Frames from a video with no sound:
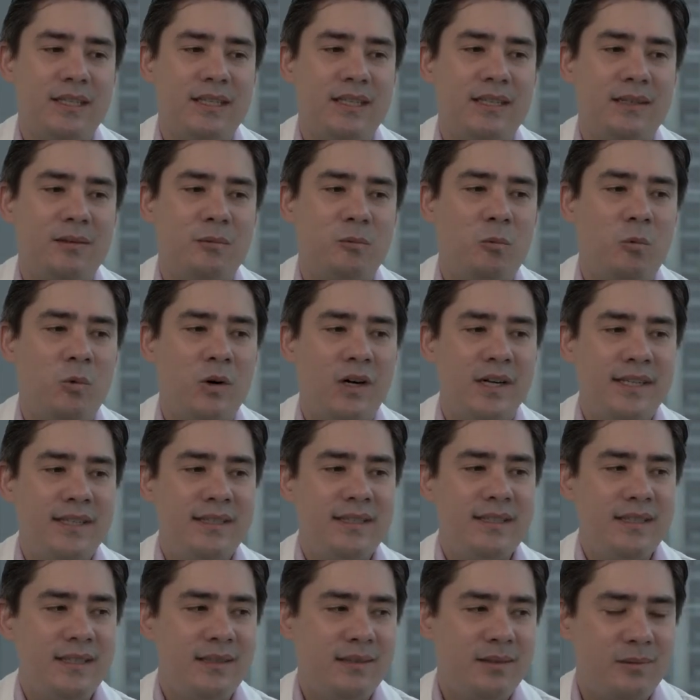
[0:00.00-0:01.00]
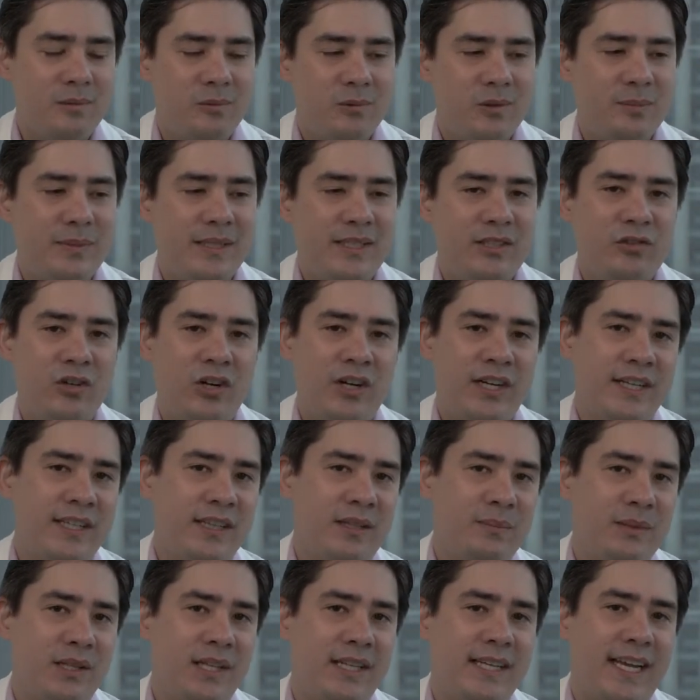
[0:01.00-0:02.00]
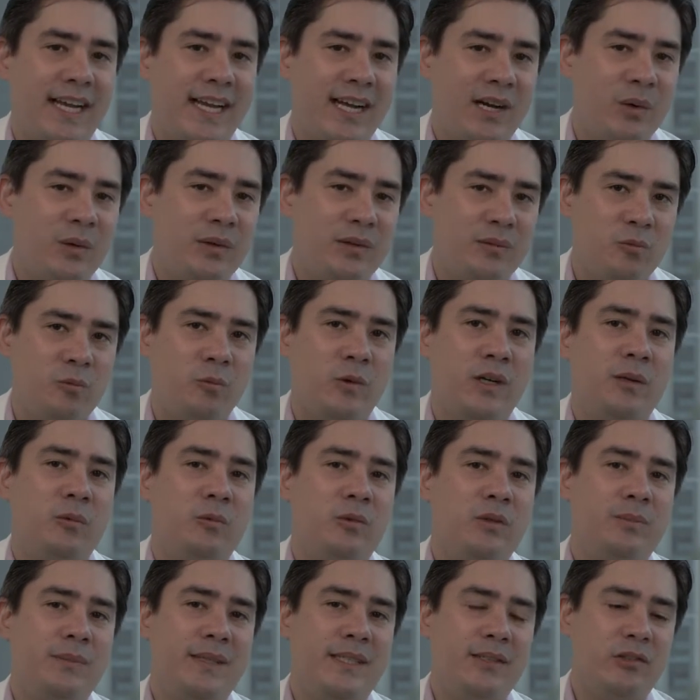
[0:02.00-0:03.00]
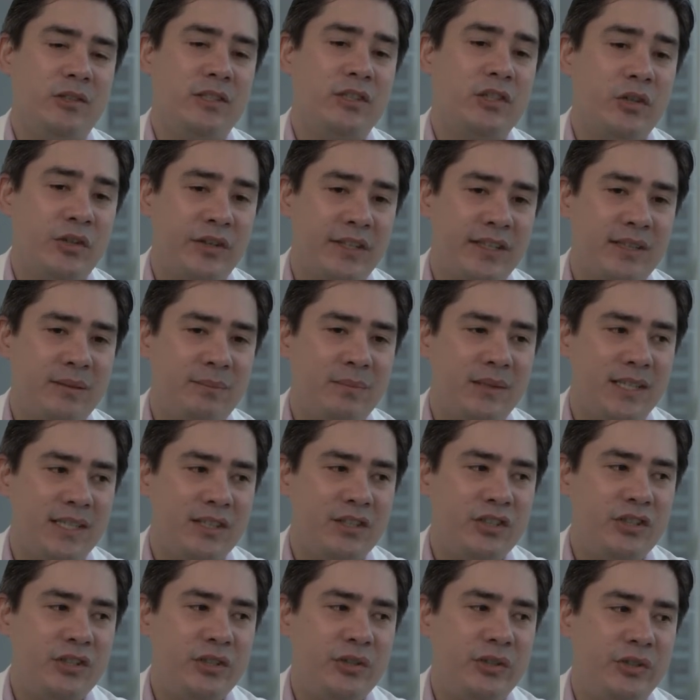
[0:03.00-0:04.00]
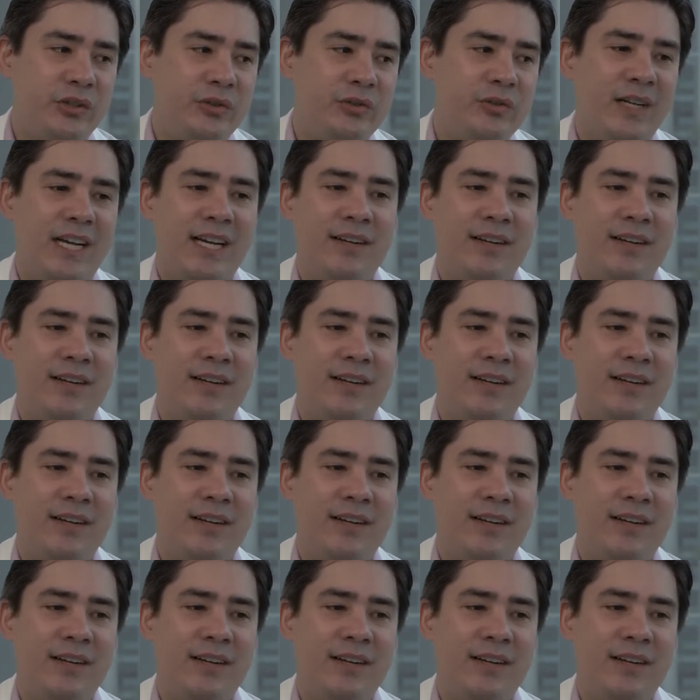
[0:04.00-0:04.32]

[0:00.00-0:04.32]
Uh, one will be drawing the blood out and one will be returning the blood to you